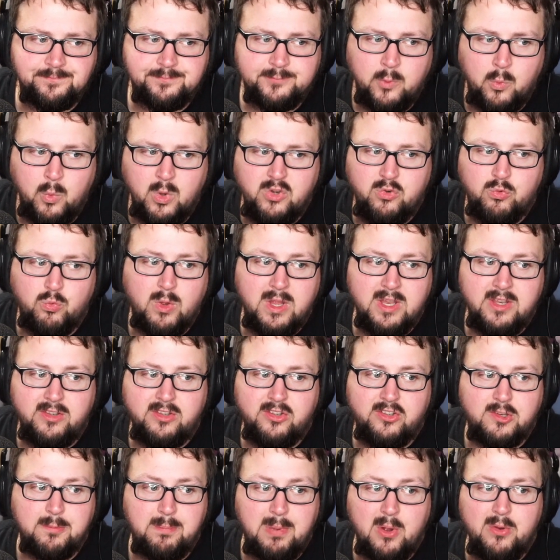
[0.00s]
which was
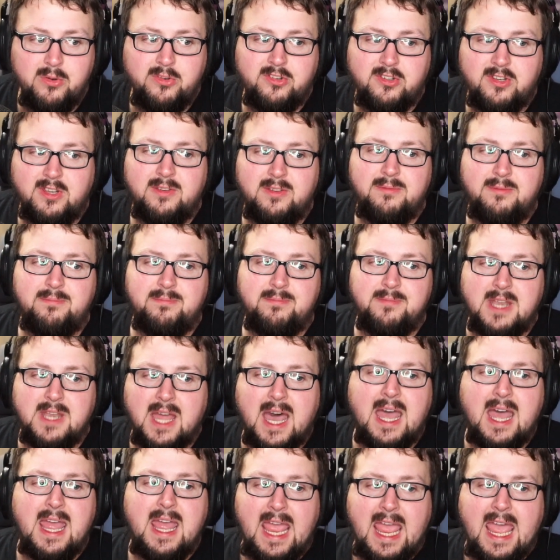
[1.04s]
supposed to
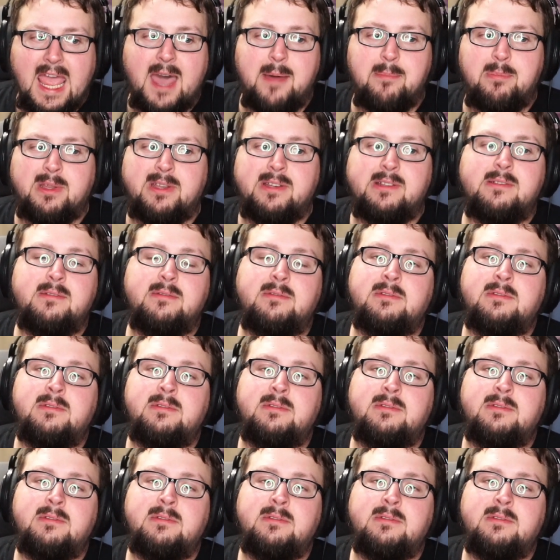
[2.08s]
not happen